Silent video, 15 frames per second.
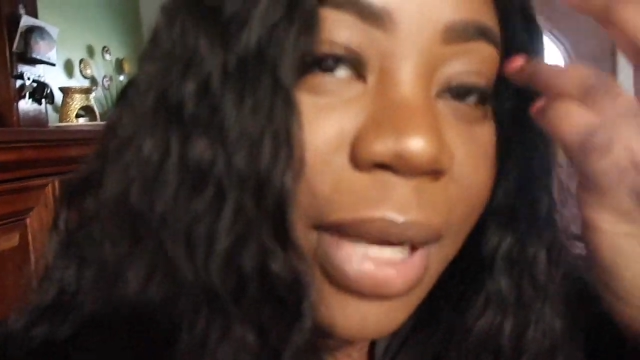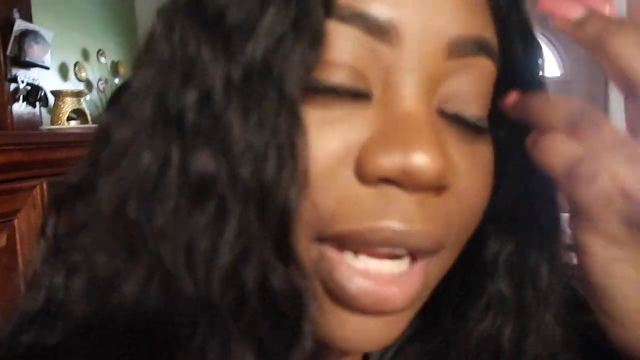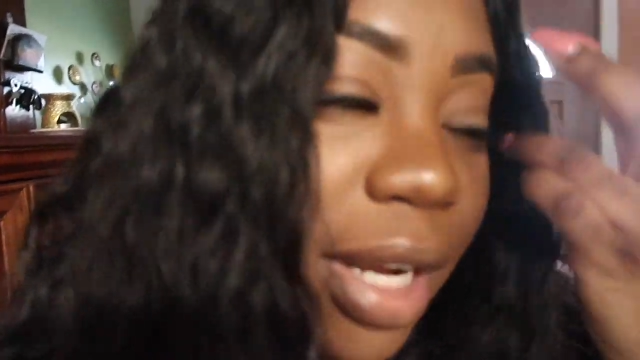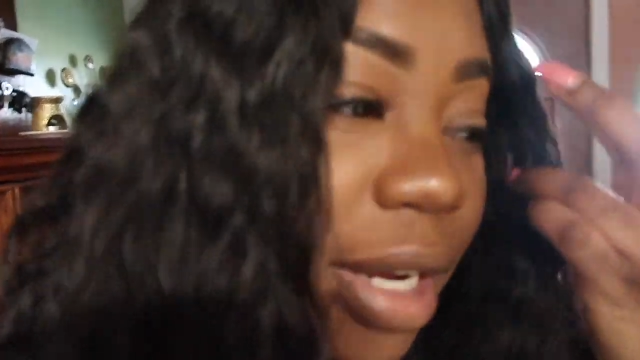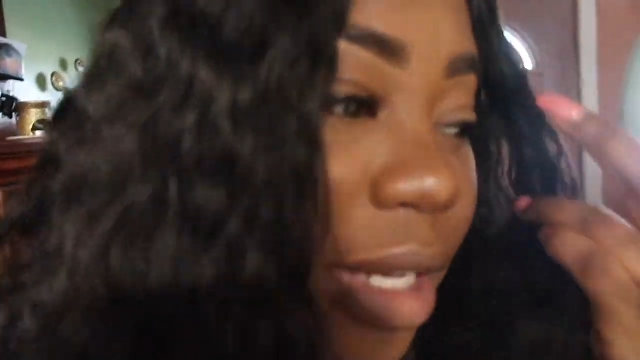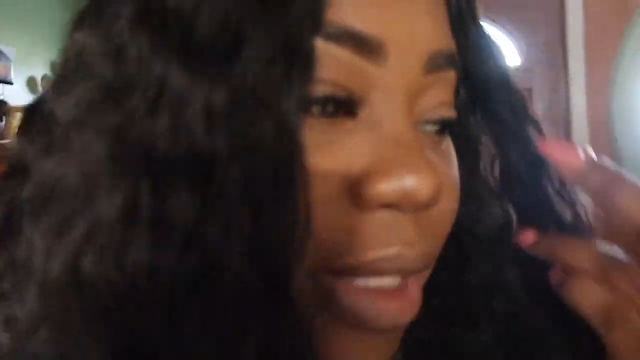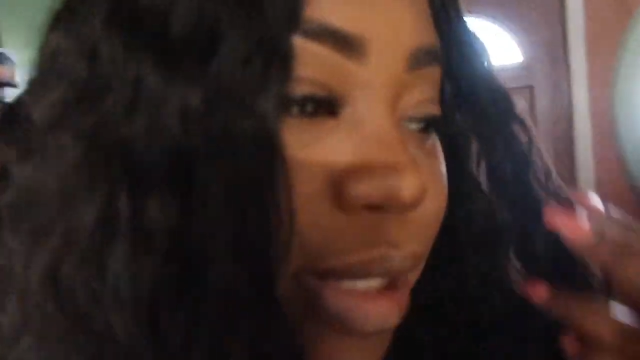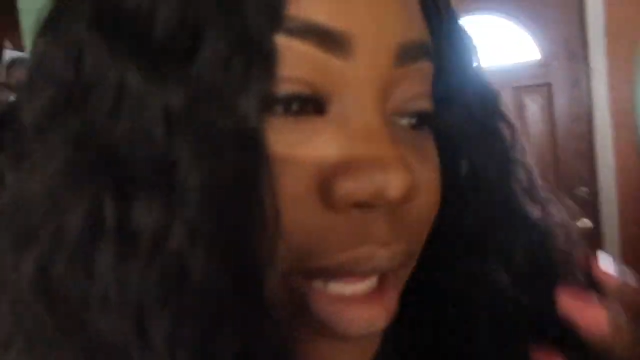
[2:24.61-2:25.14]
my
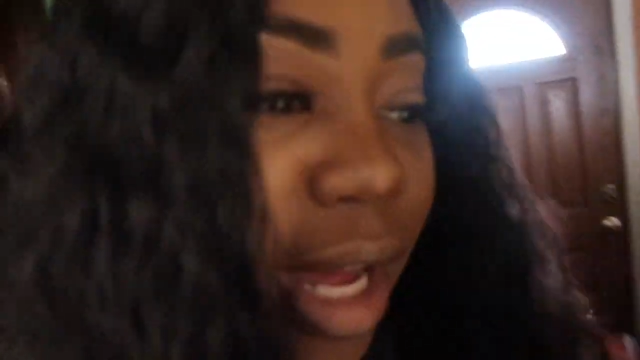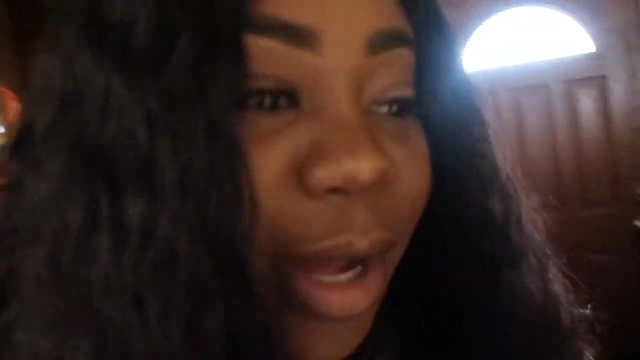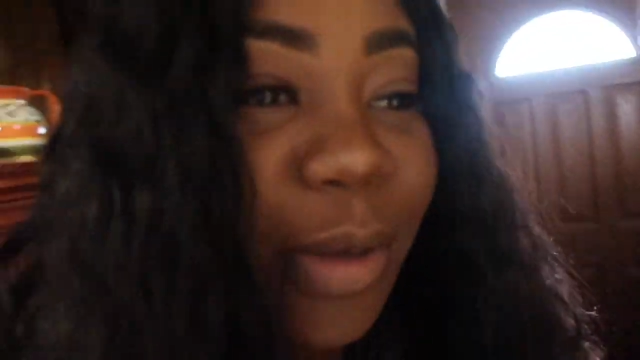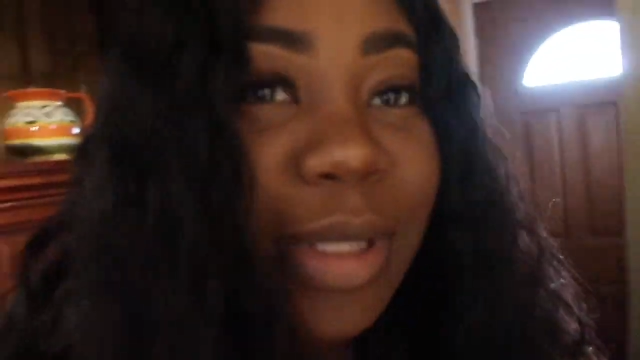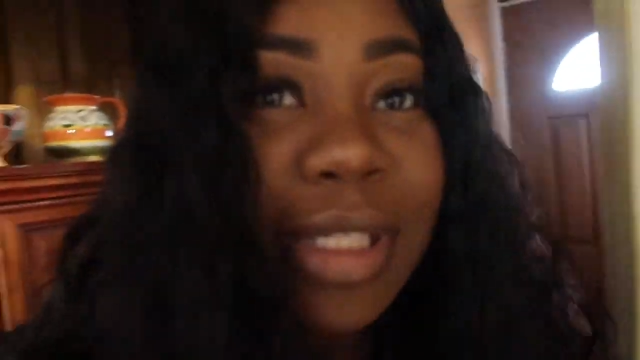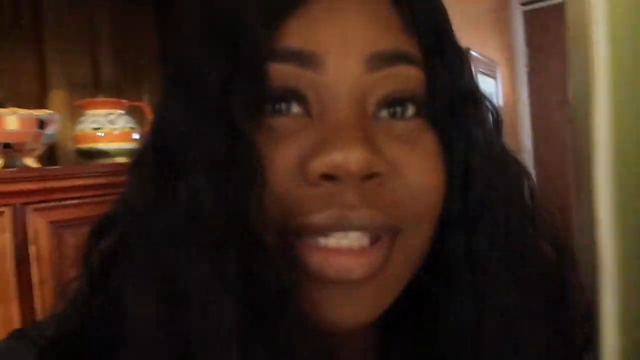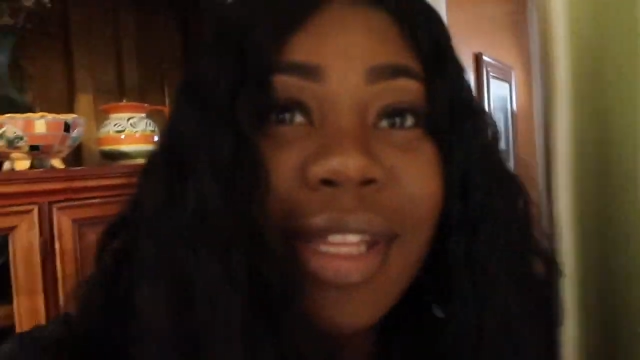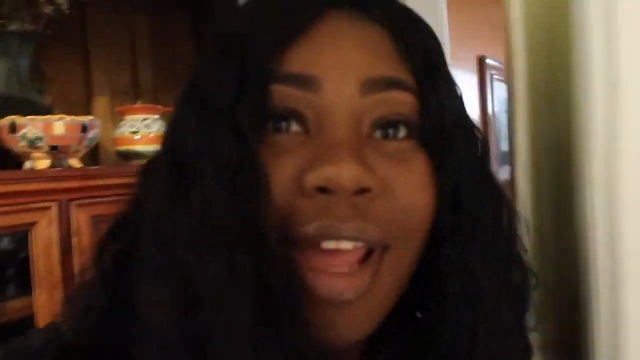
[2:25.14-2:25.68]
aunt's house
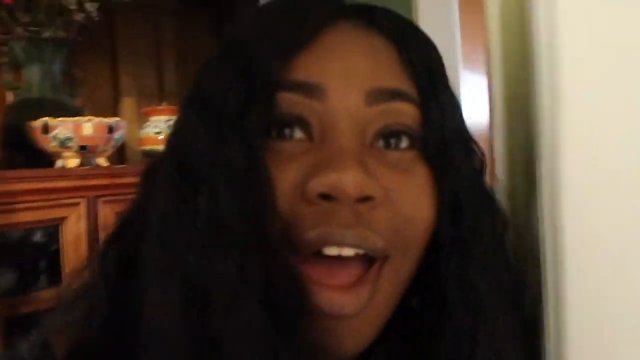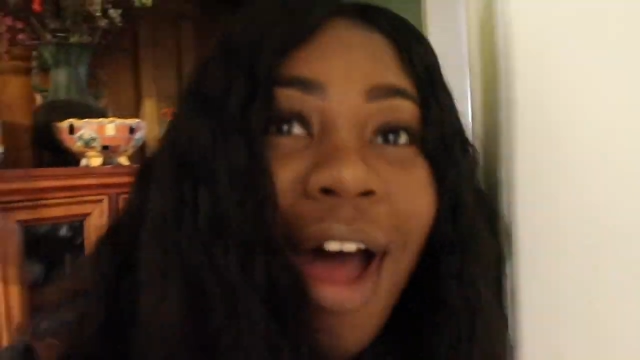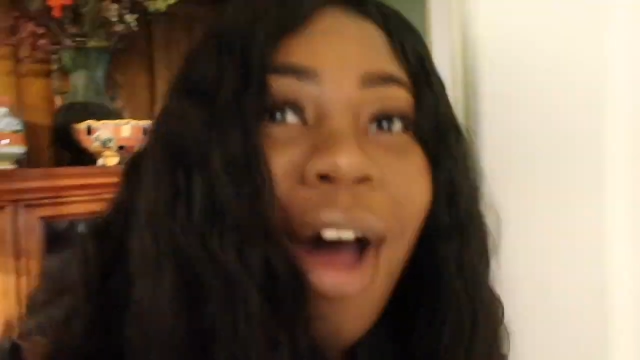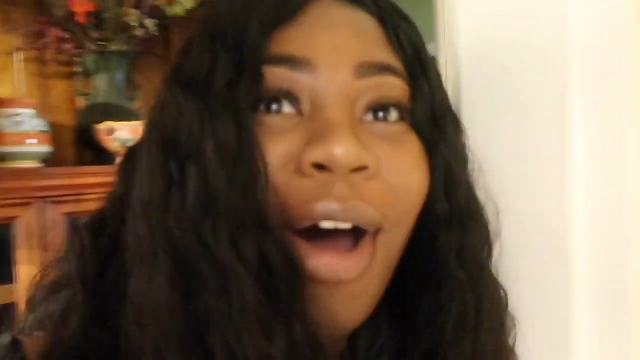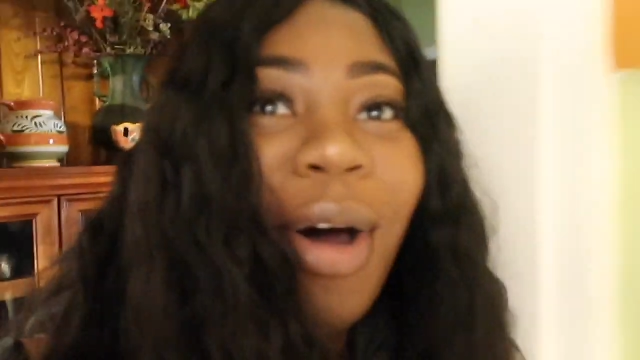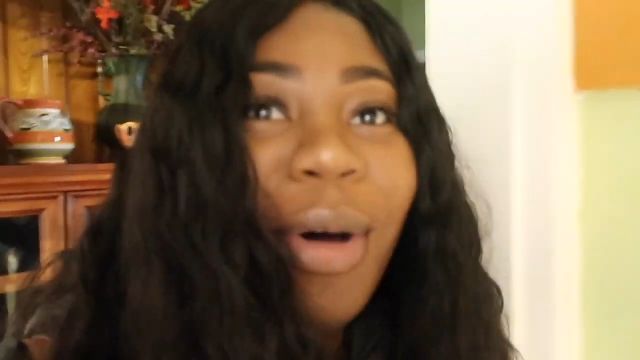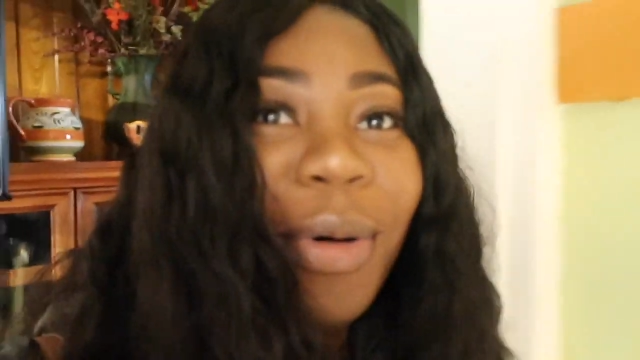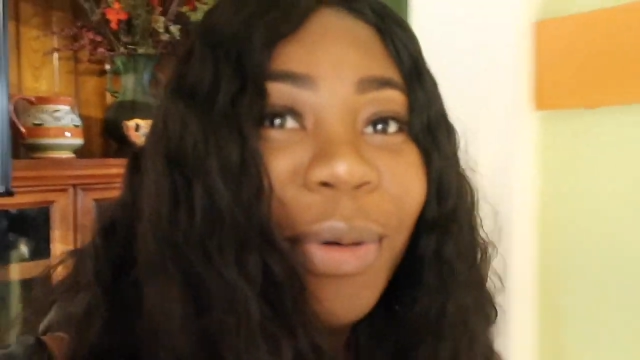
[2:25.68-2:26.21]

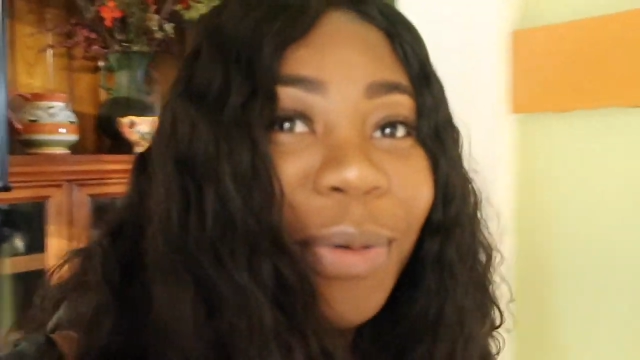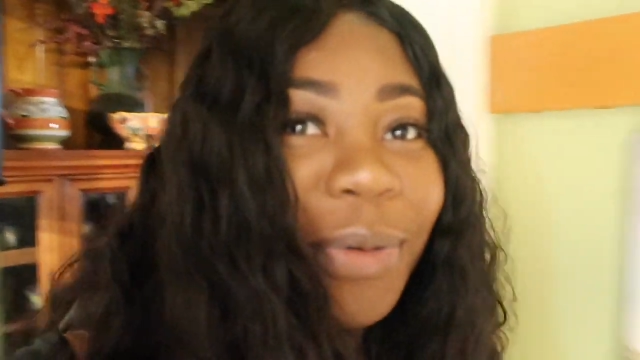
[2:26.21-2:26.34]
now.